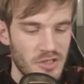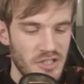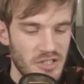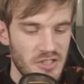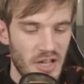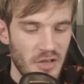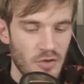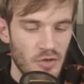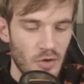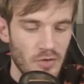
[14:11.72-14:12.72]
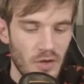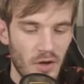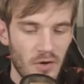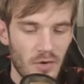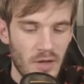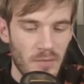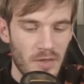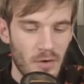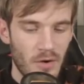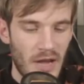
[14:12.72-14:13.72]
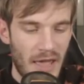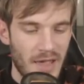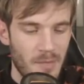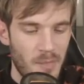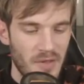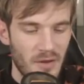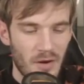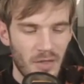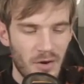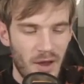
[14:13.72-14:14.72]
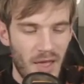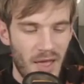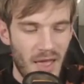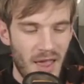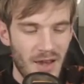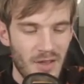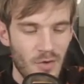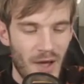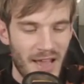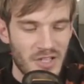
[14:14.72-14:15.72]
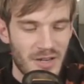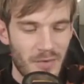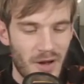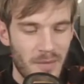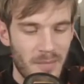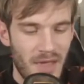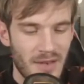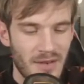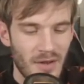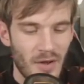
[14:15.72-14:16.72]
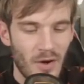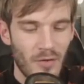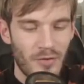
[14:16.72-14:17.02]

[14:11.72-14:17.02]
listening to me rambling about Boo hoo, my life so hard. And that's it.